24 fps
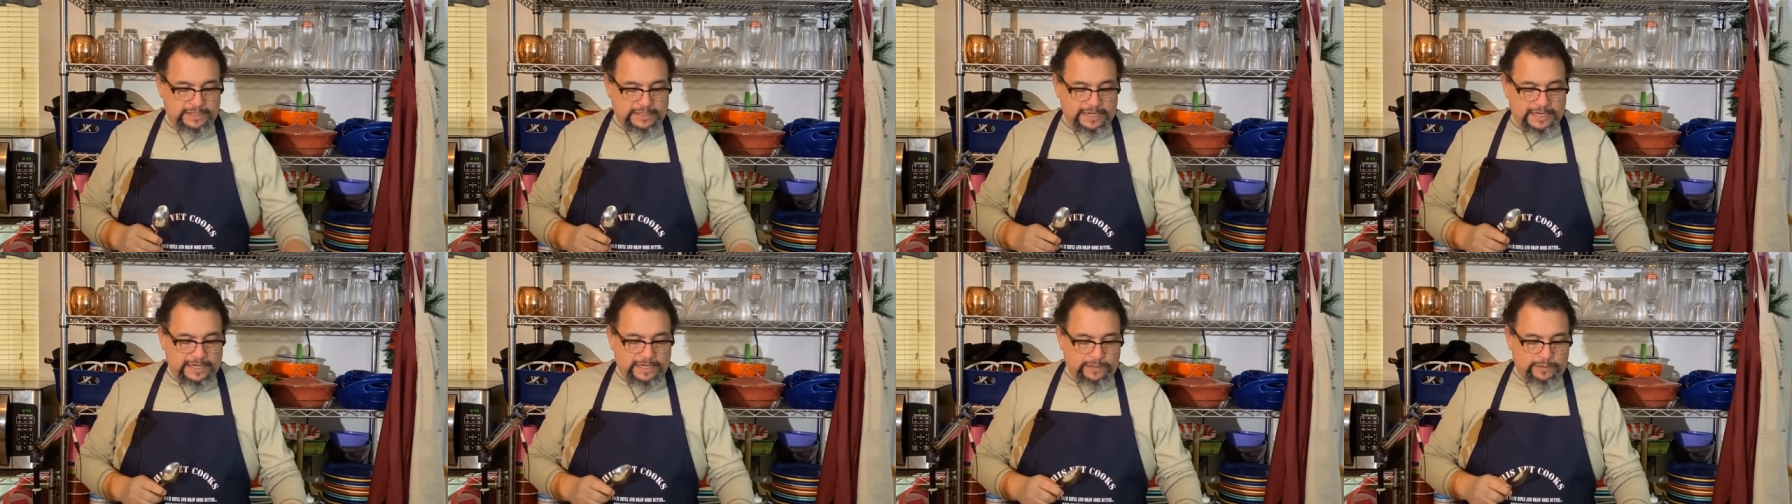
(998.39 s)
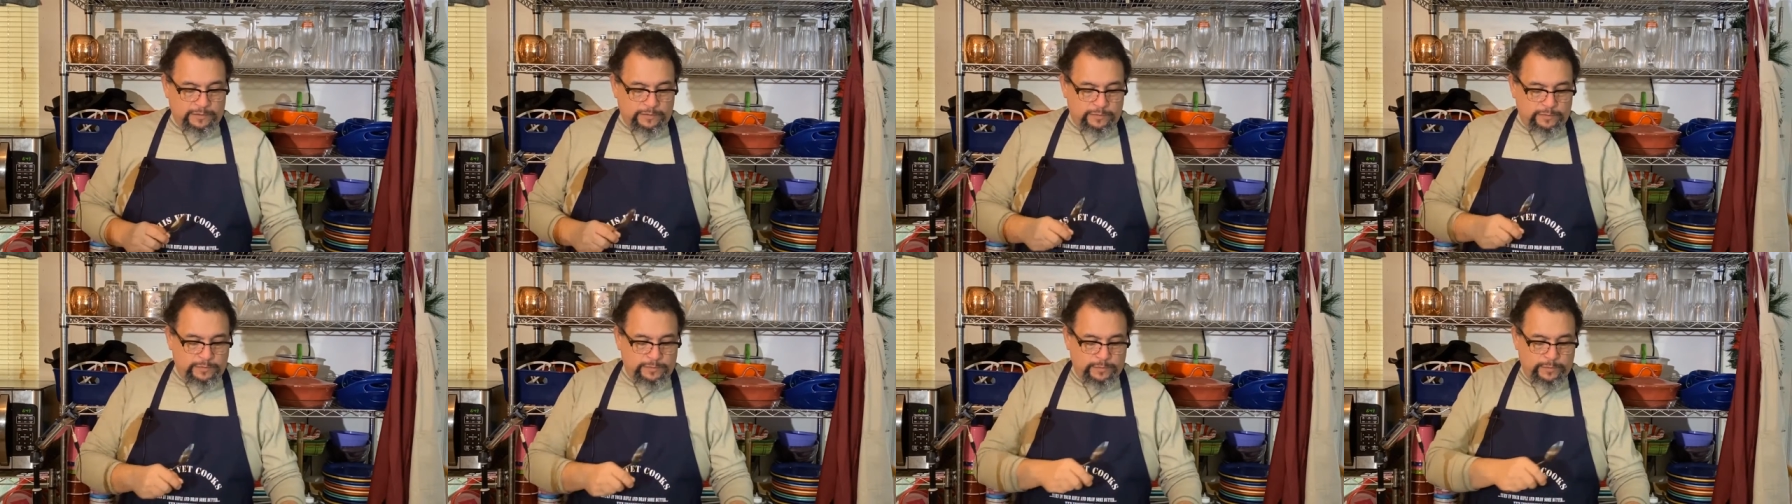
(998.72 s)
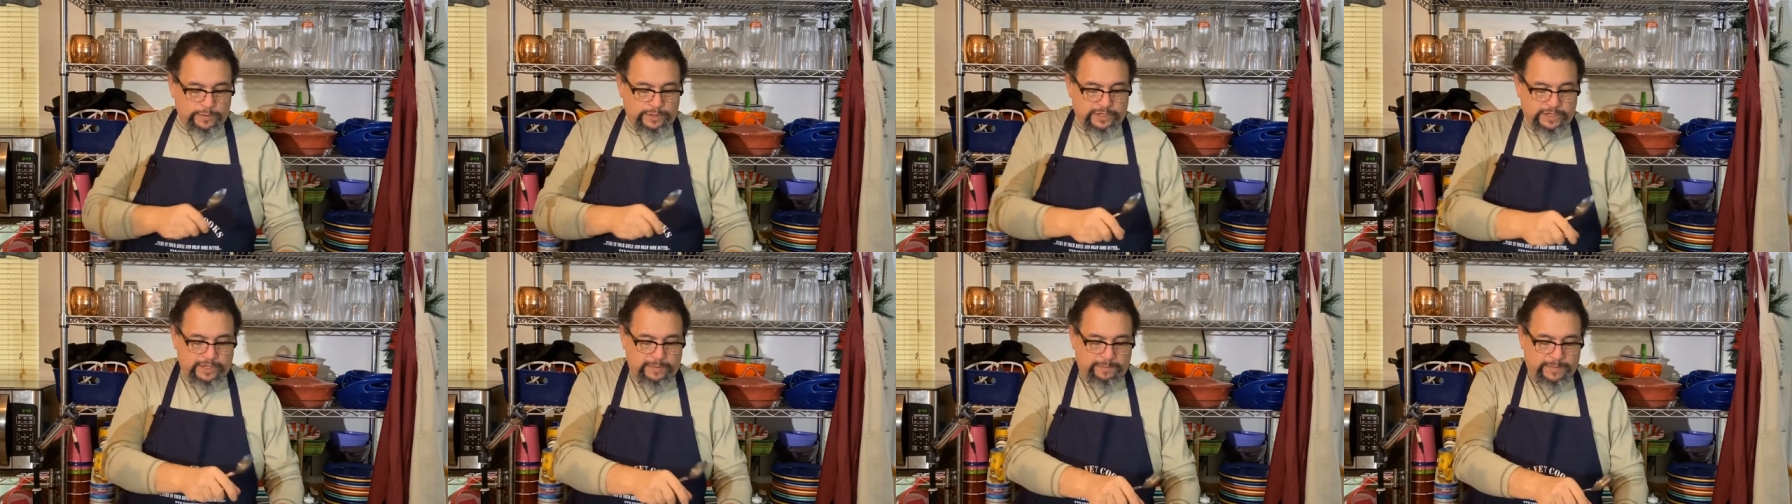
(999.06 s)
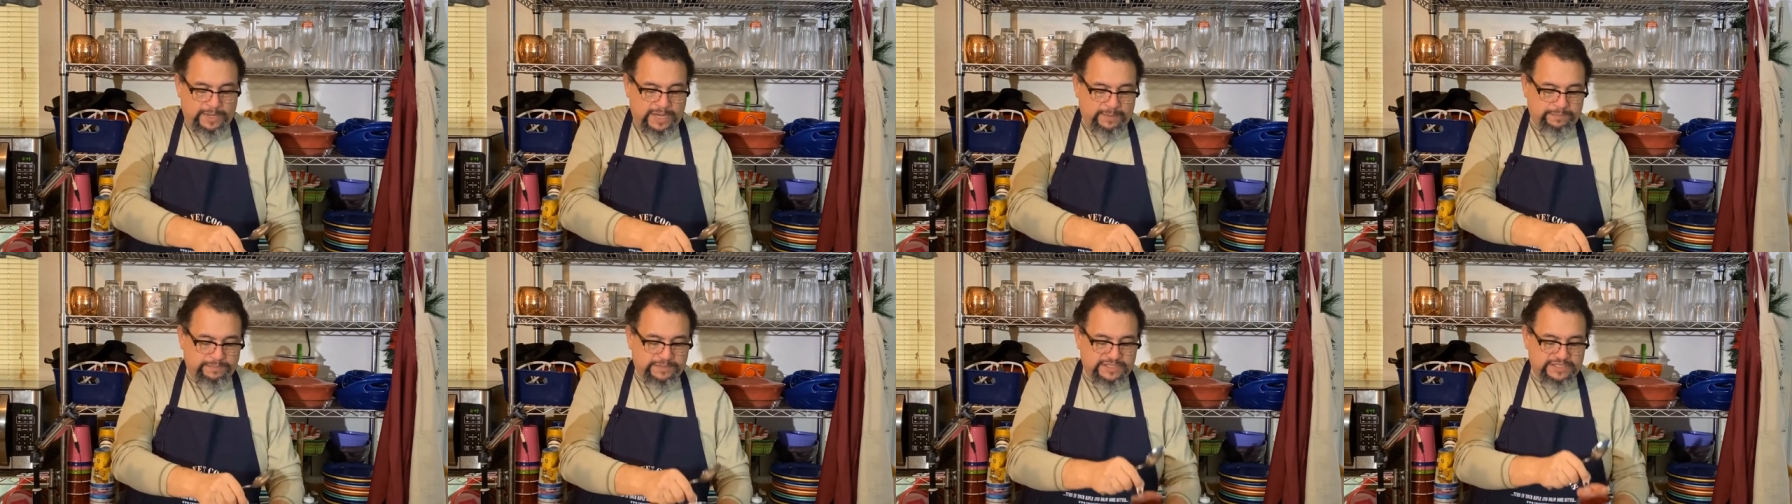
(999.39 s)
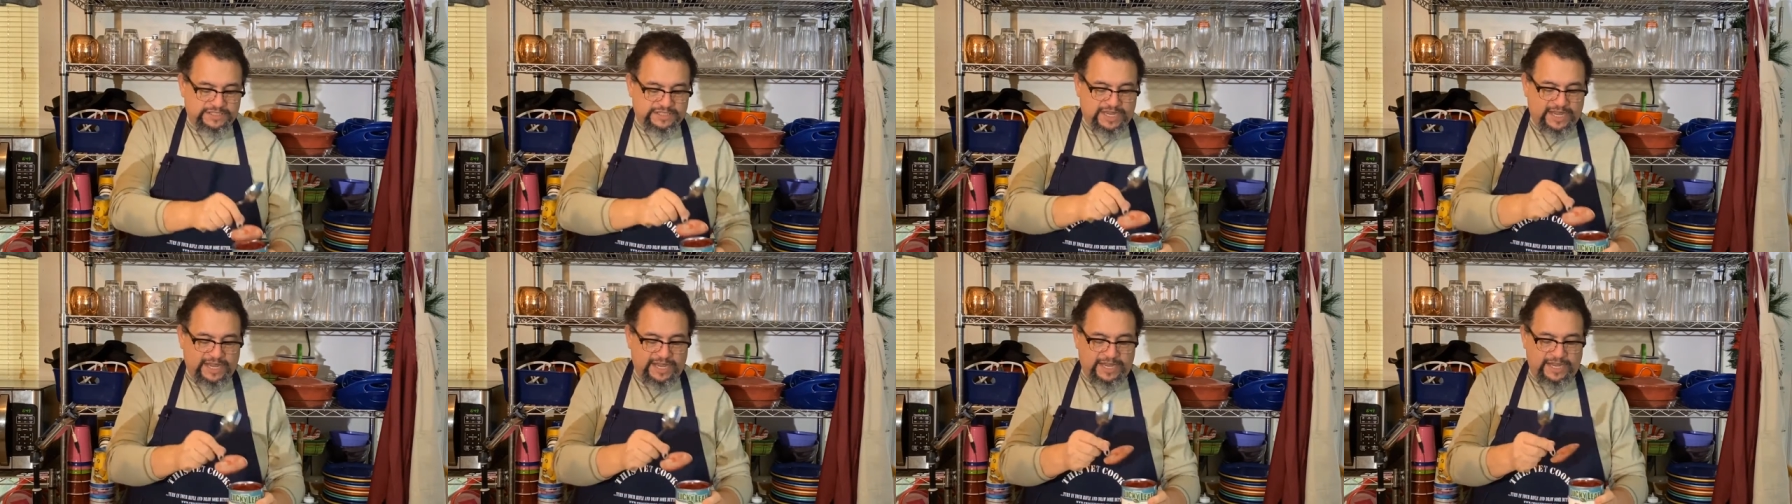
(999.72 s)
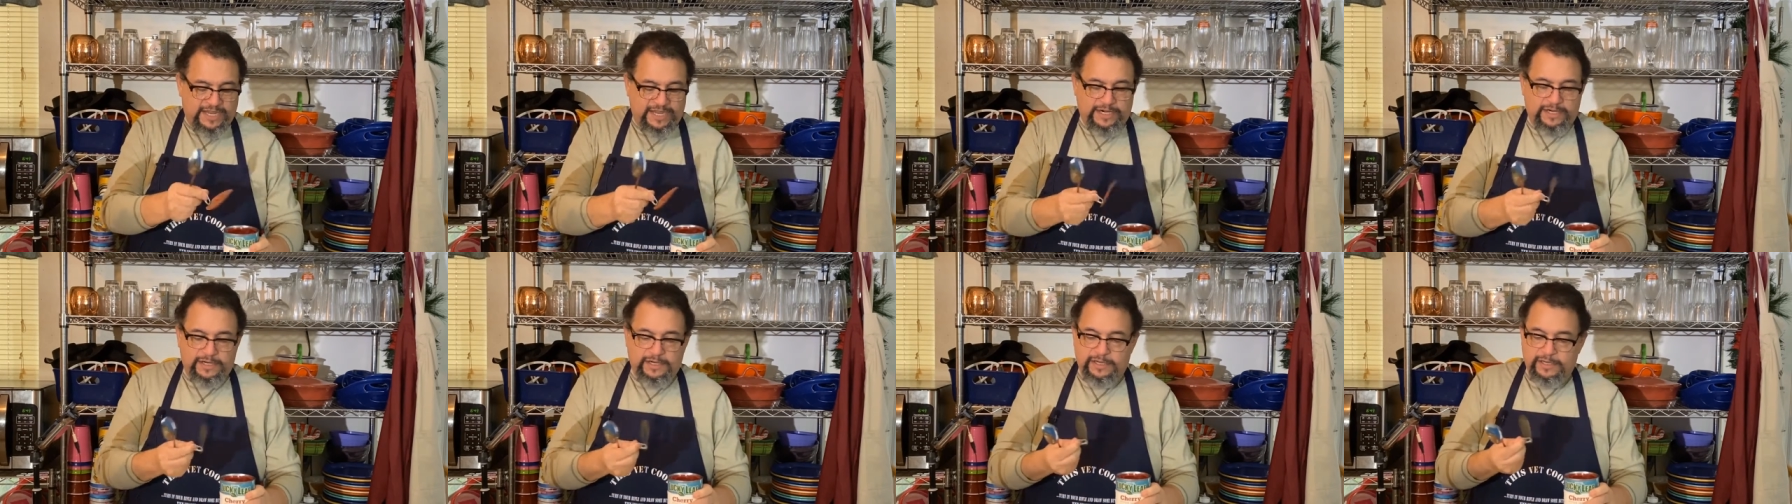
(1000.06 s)
Now we're gonna pop this
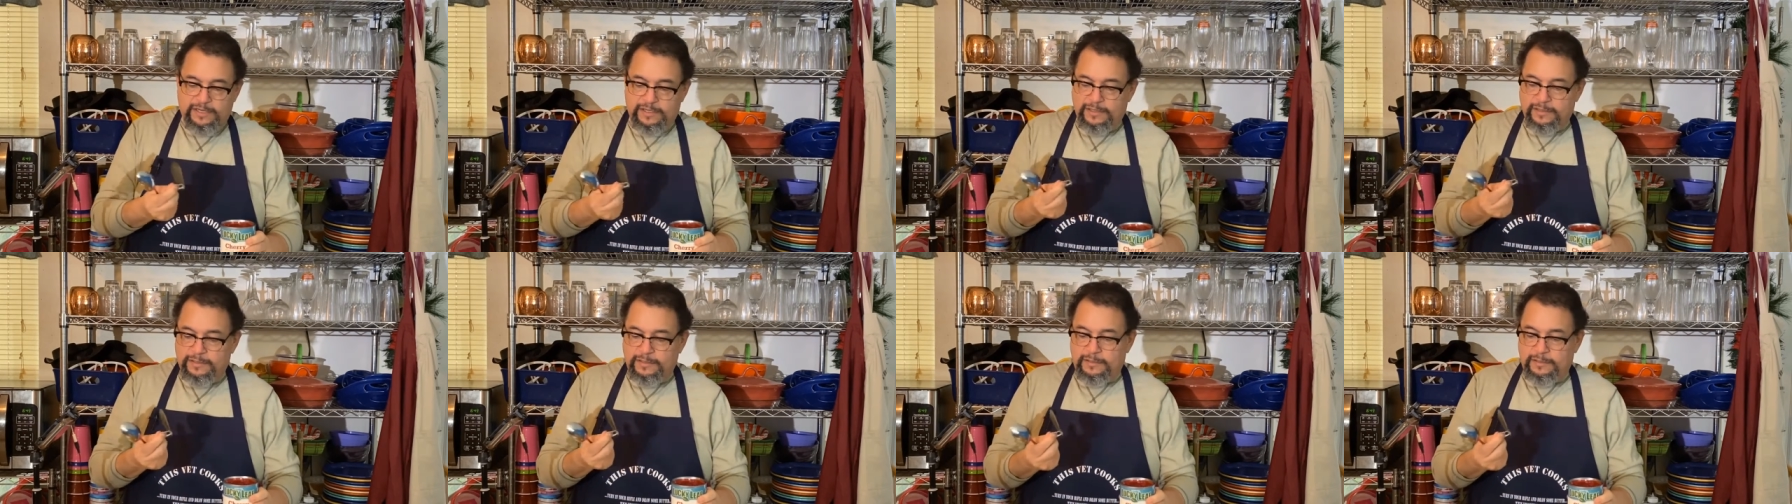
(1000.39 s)
can,